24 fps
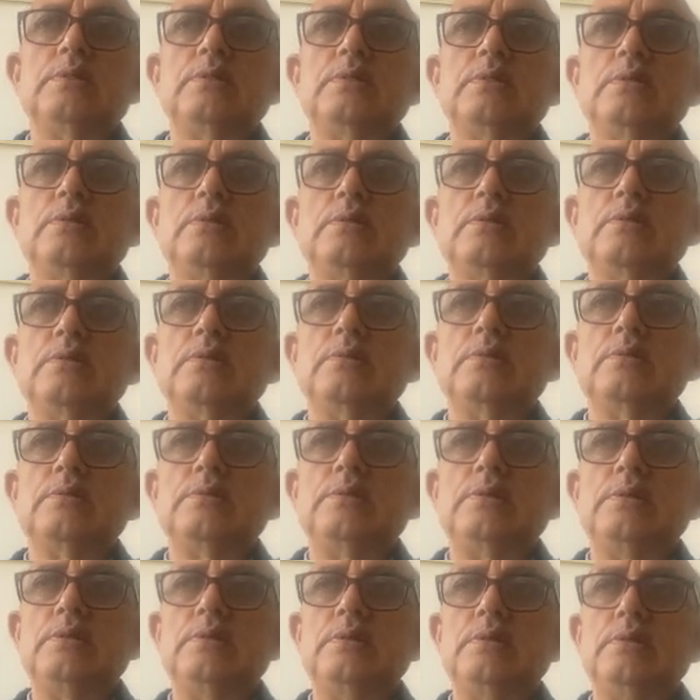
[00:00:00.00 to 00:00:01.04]

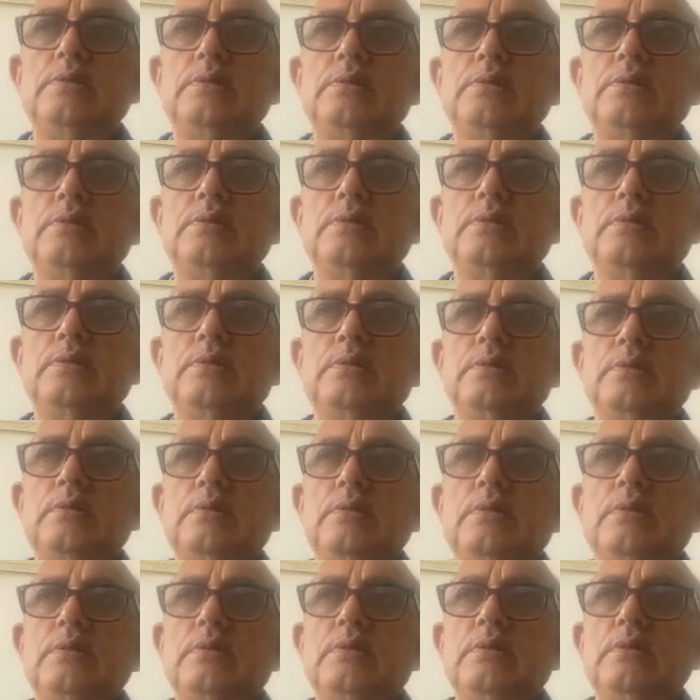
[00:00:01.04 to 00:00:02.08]
the
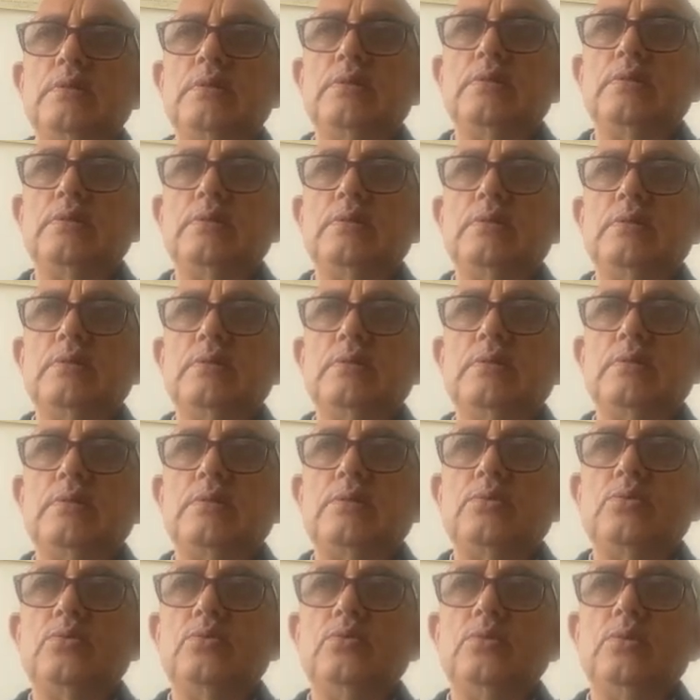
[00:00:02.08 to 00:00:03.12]

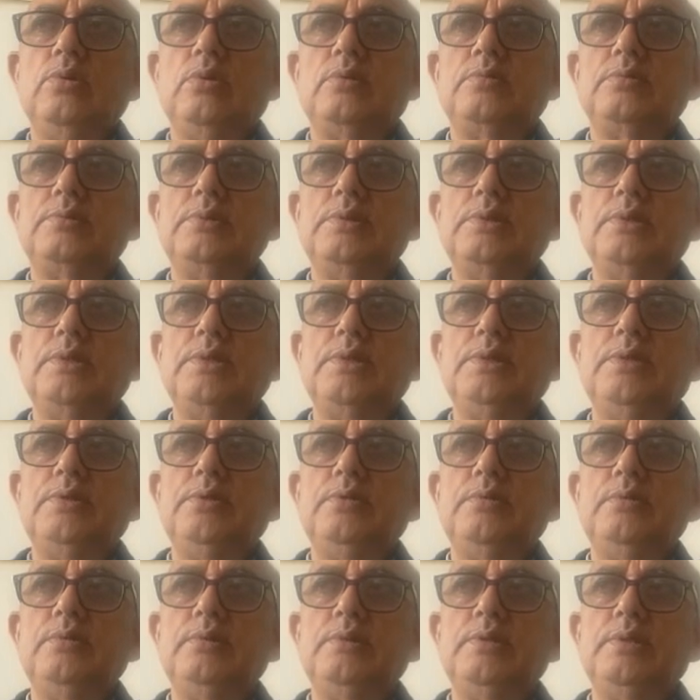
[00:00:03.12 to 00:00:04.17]
role of the
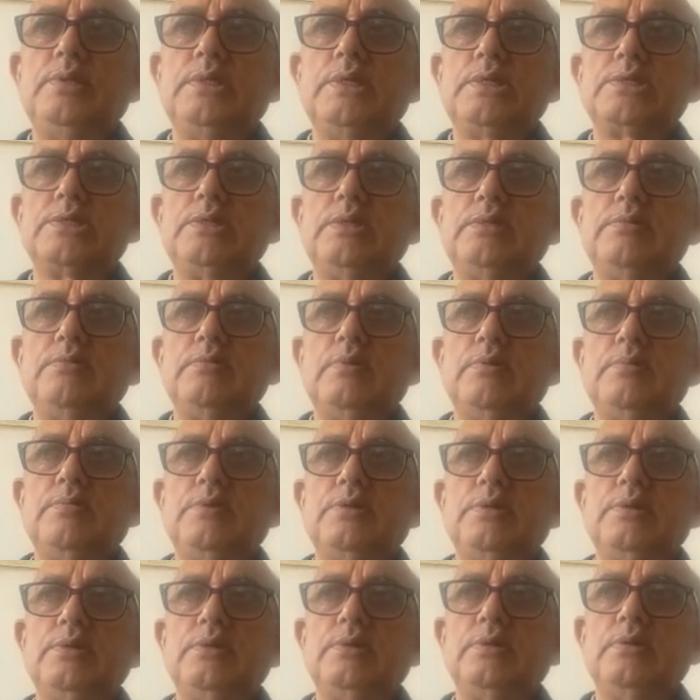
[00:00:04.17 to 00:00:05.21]
radio in the national
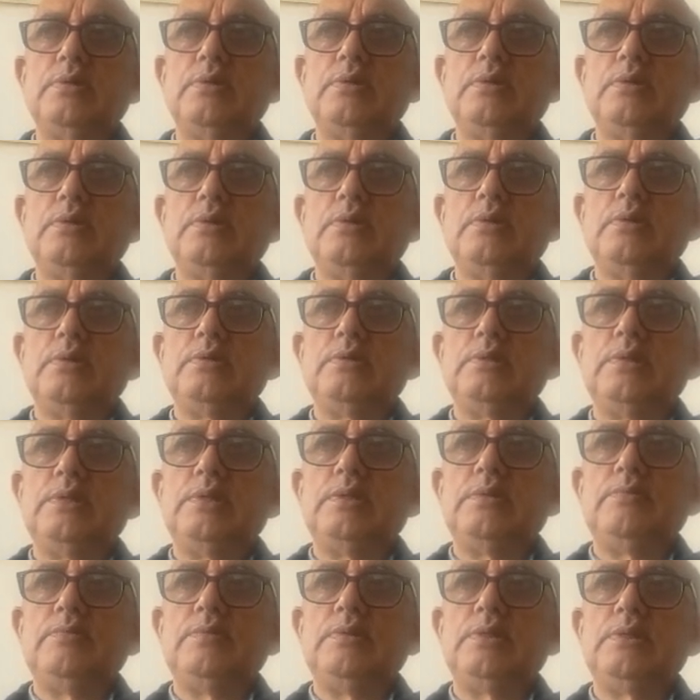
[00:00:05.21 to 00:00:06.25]
development,
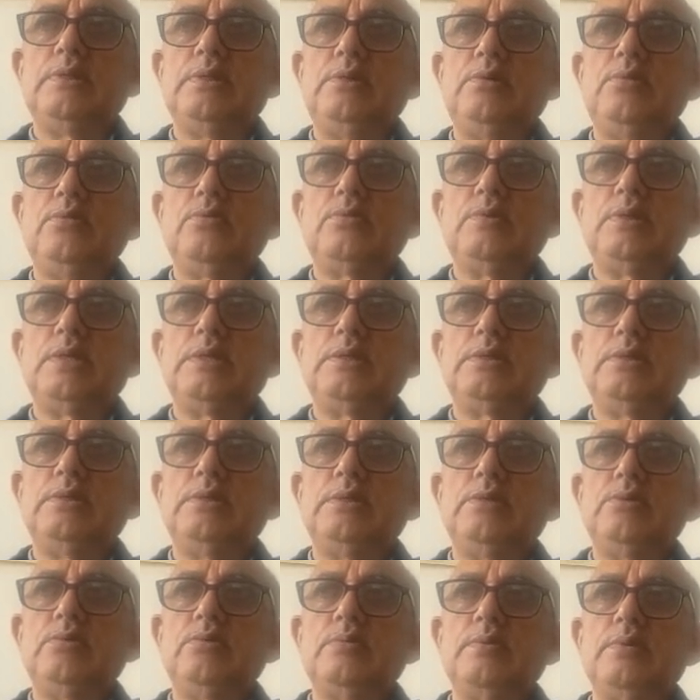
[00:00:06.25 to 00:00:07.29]
then we can look at
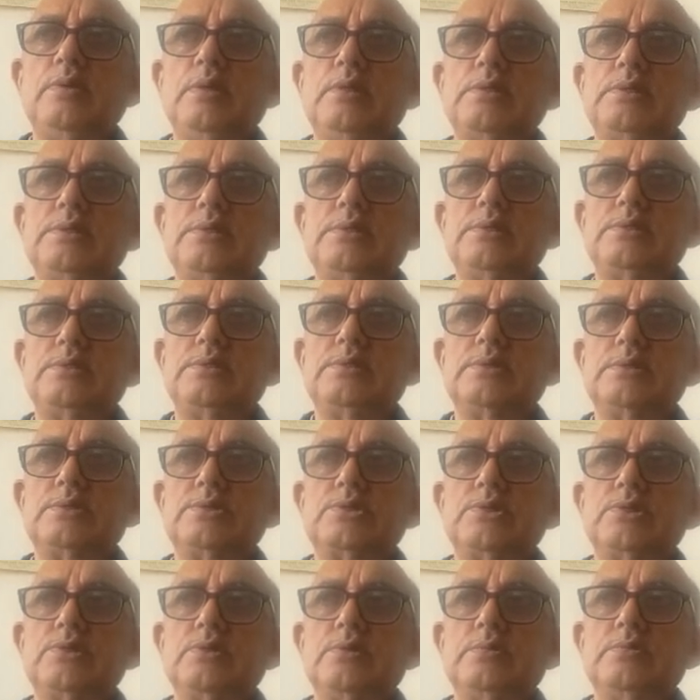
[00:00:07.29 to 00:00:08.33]
the overall
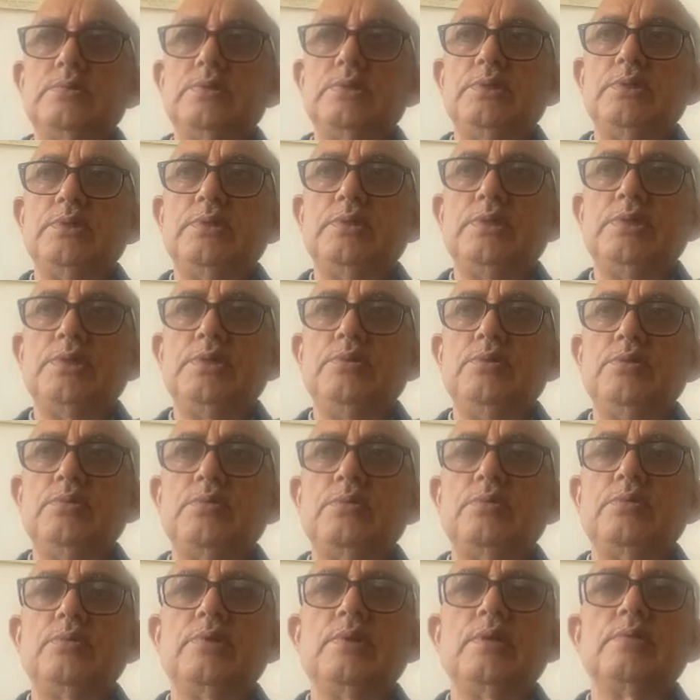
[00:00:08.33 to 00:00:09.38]
structure of the radio
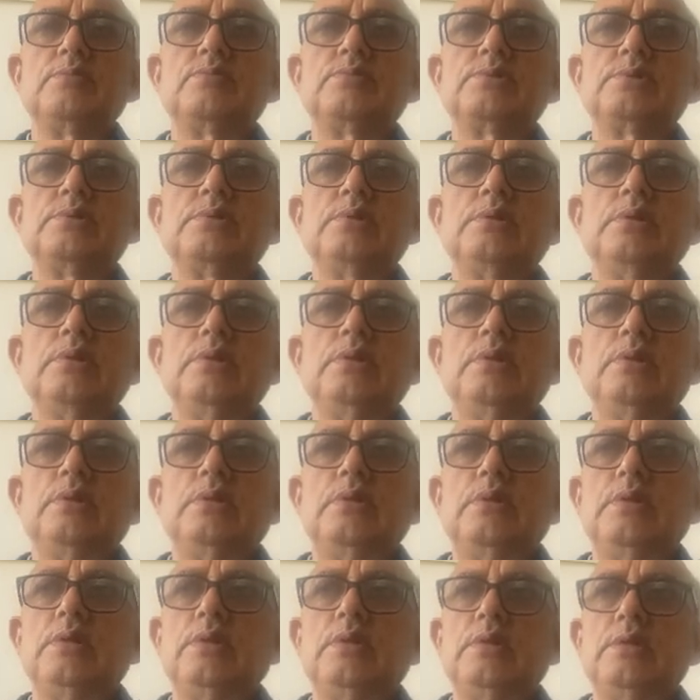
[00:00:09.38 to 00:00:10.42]
programs.
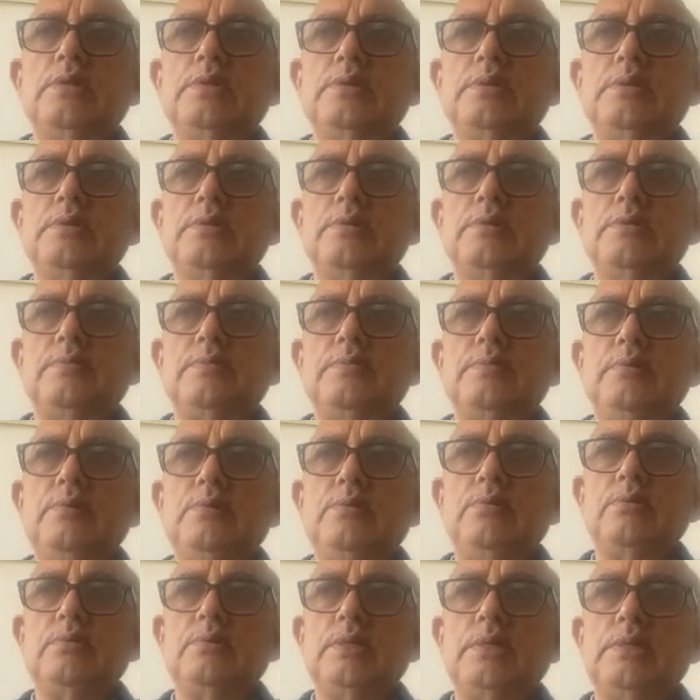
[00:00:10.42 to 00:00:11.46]
And if we
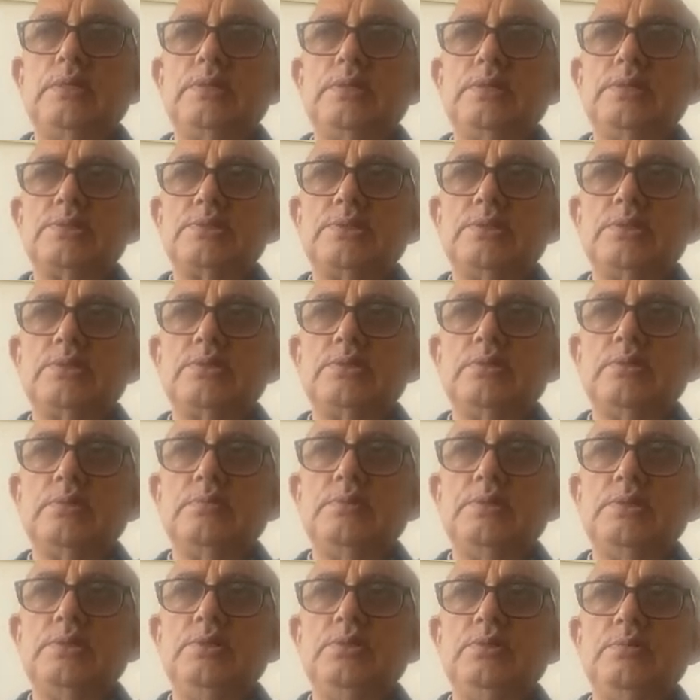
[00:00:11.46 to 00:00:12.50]
look at the structure of
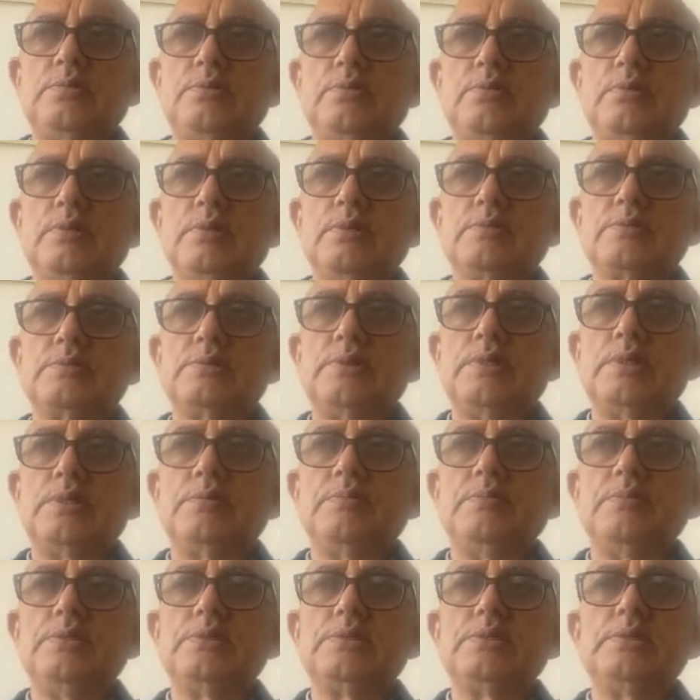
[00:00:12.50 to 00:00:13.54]
the radio programs, that
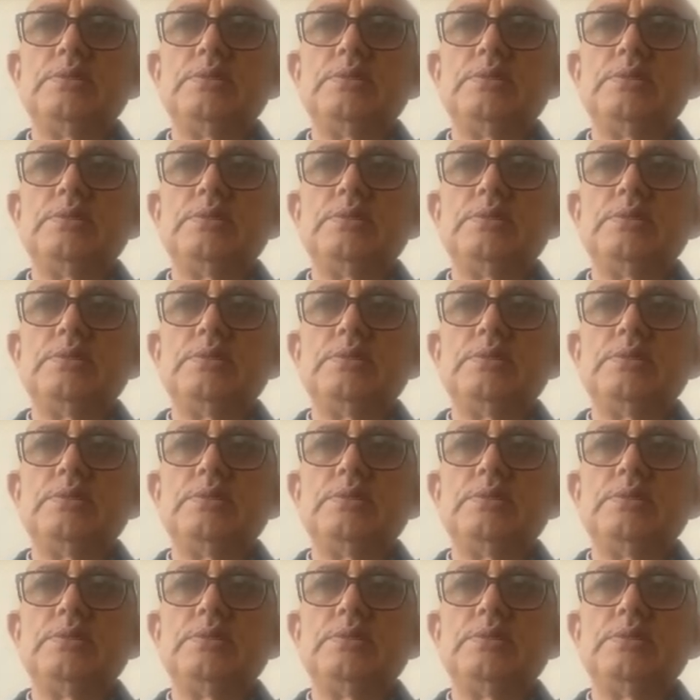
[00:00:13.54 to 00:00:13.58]
means